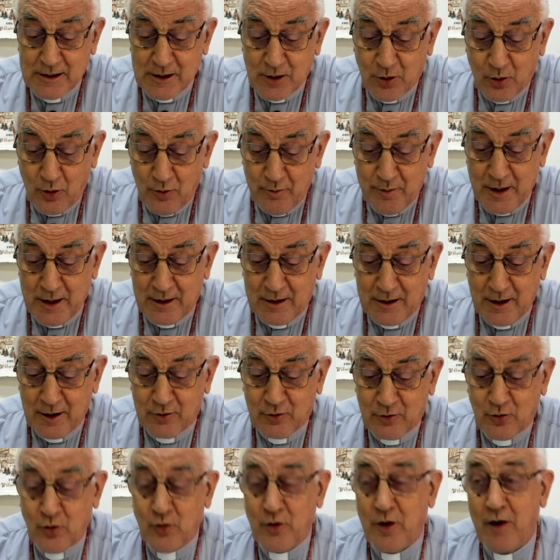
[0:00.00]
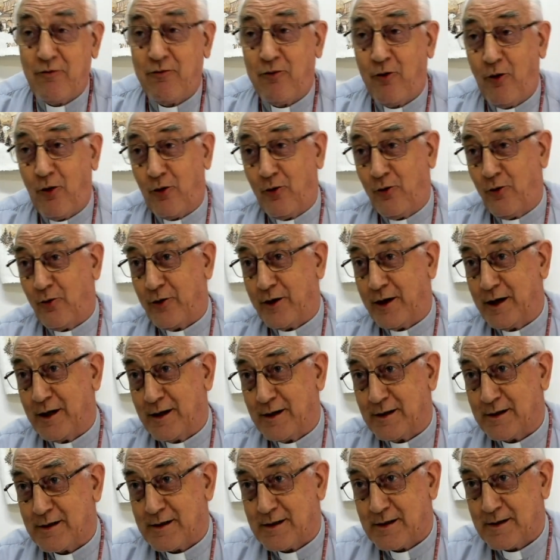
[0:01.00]
committed to the
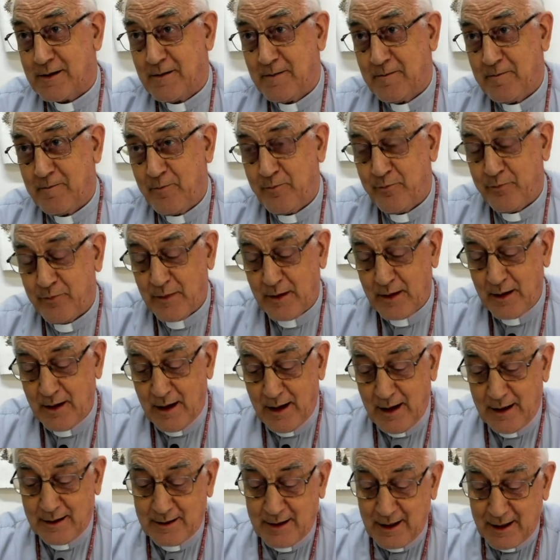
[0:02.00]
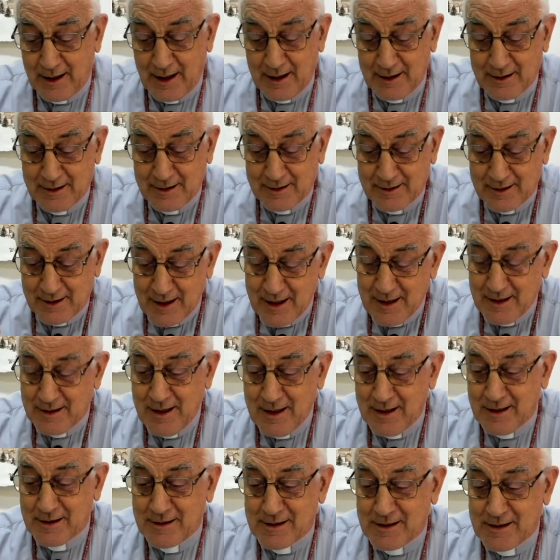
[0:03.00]
followings. And there are three
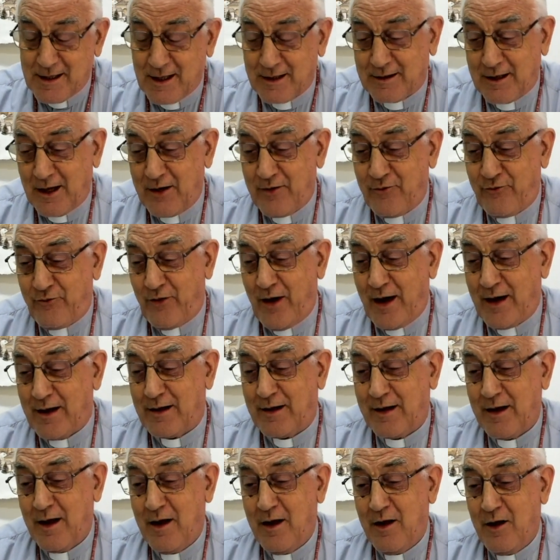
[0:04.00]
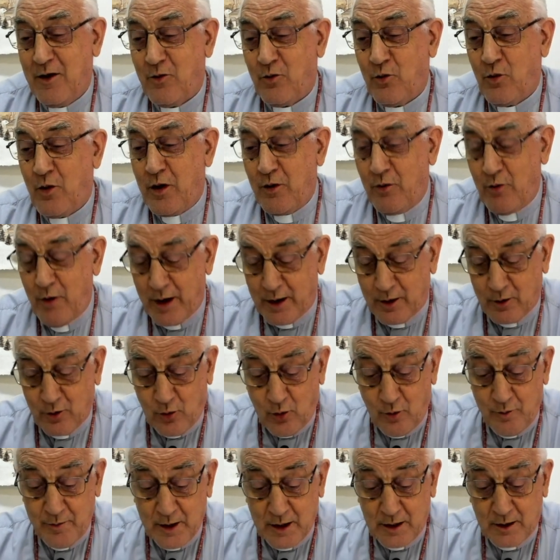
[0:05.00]
things that I felt we were
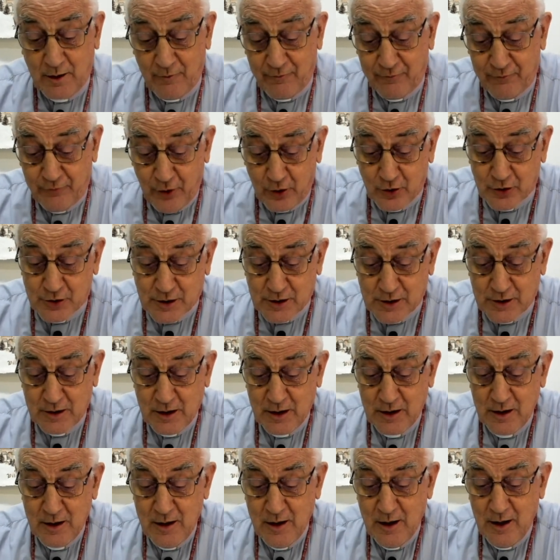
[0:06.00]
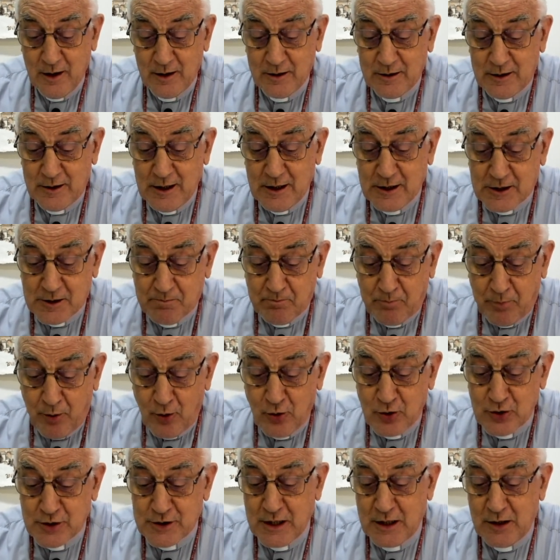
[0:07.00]
committed. First,
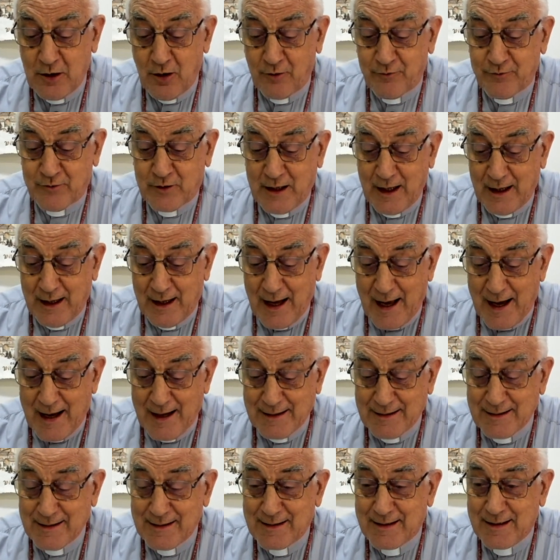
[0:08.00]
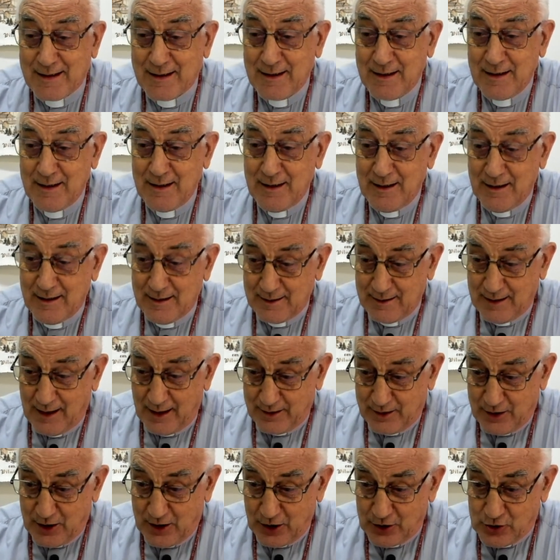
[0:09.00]
disposing of the land
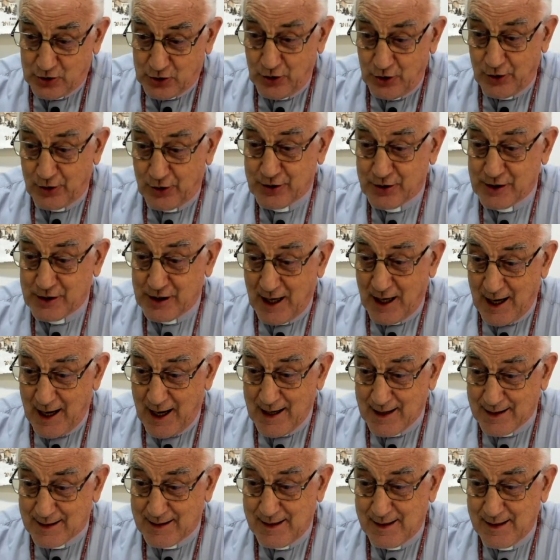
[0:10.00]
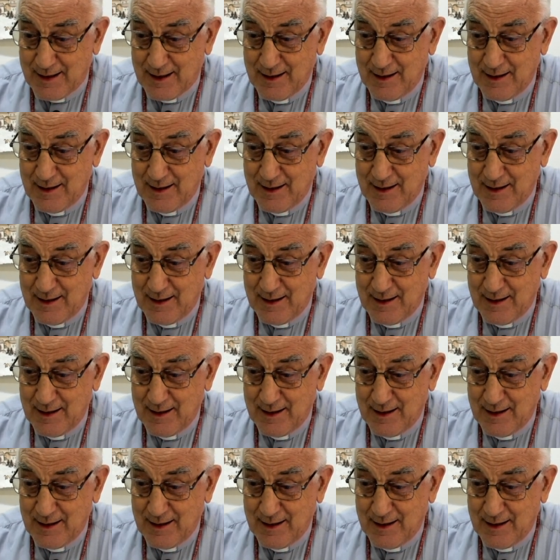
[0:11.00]
that the church had